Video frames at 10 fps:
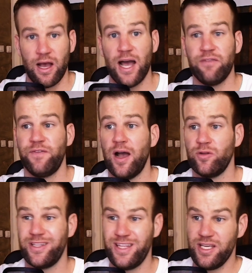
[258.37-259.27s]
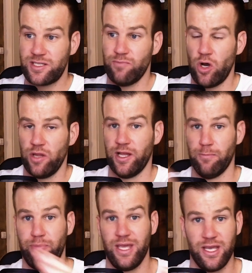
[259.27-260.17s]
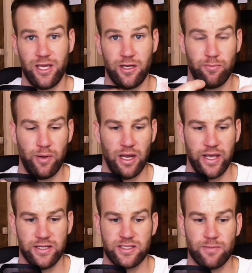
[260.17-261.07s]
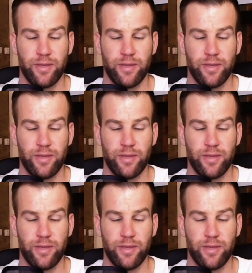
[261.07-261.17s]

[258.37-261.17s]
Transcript: I found this model being in place,